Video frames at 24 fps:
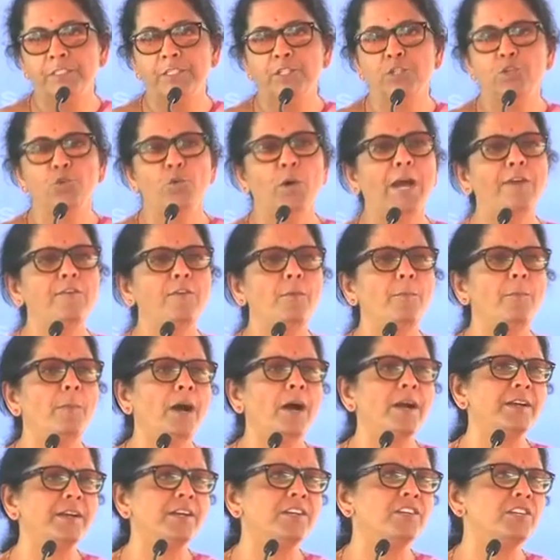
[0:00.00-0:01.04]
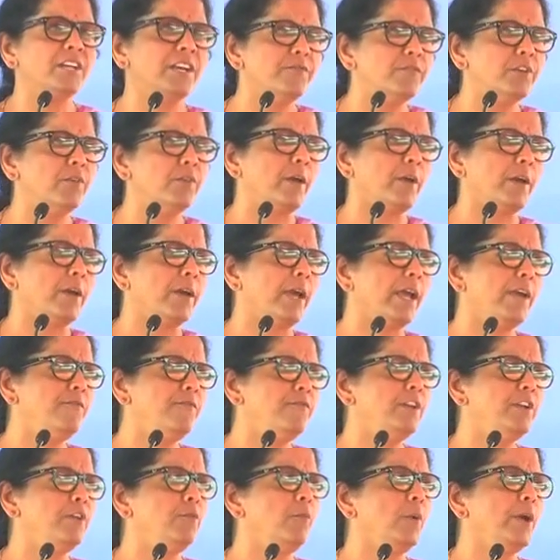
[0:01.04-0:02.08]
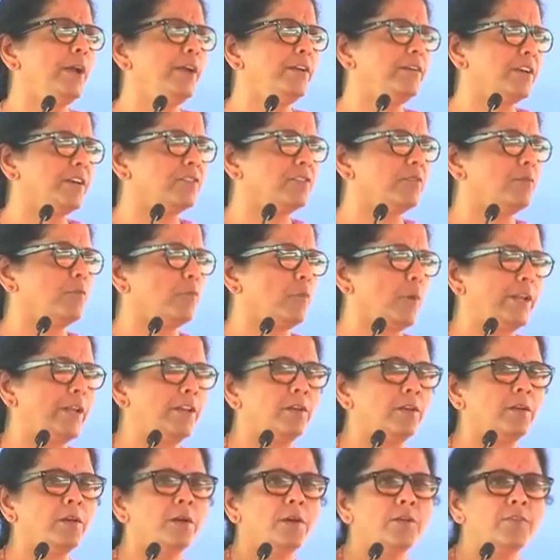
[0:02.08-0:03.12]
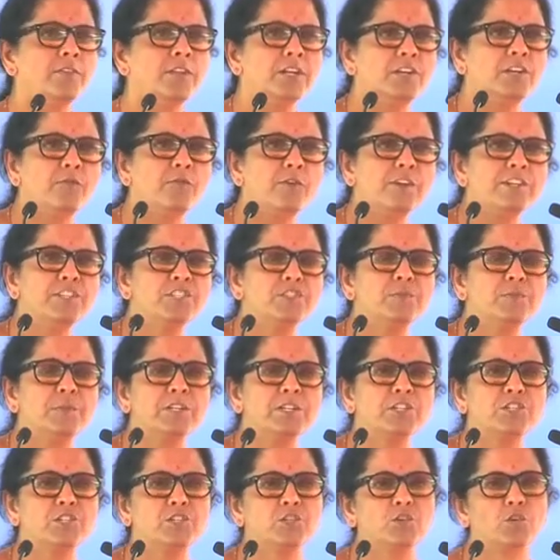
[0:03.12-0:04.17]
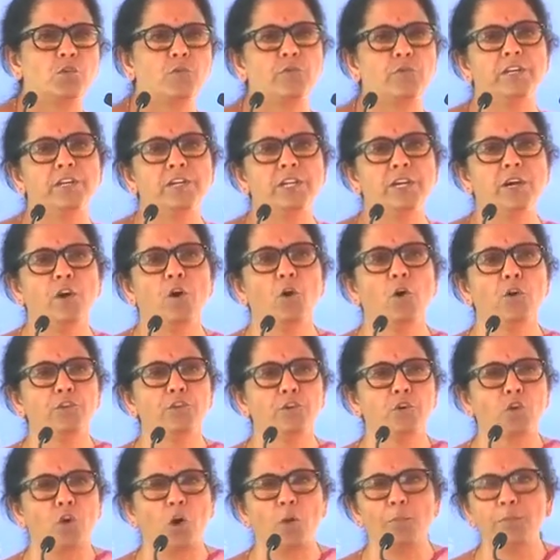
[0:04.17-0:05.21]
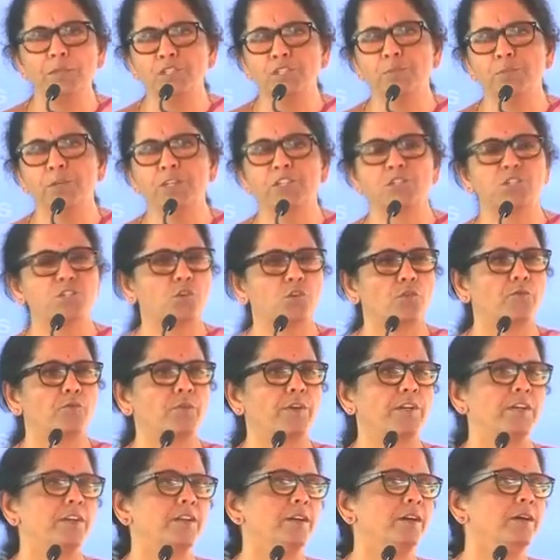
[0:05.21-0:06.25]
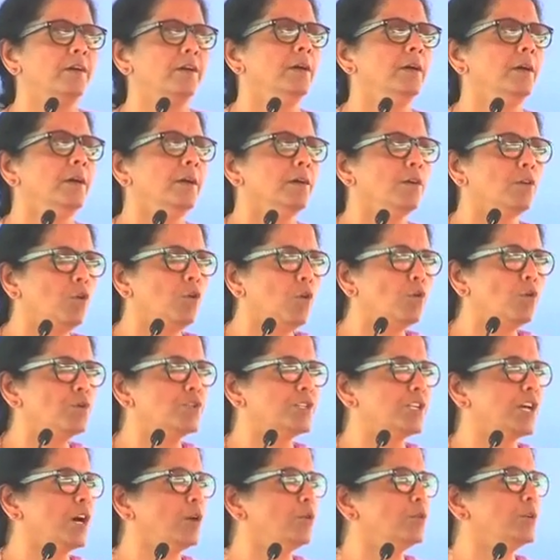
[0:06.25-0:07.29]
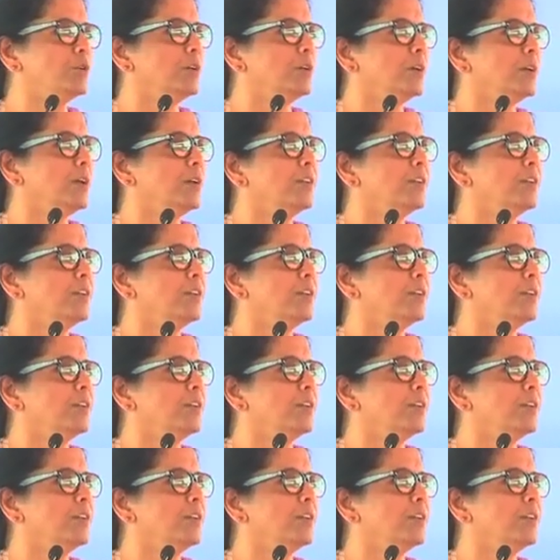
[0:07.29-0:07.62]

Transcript: You have a market everywhere. Everywhere does, when the Defense Minister of India or the Commerce Minister of India goes out,